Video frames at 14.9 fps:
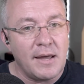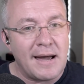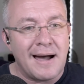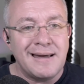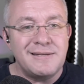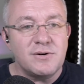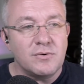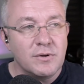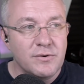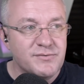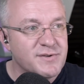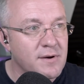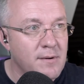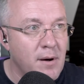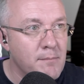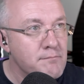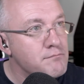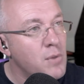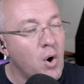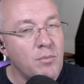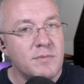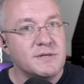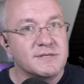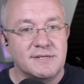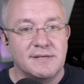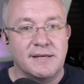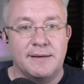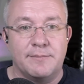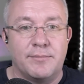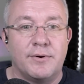I don't lose a moment's
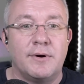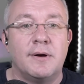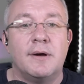sleep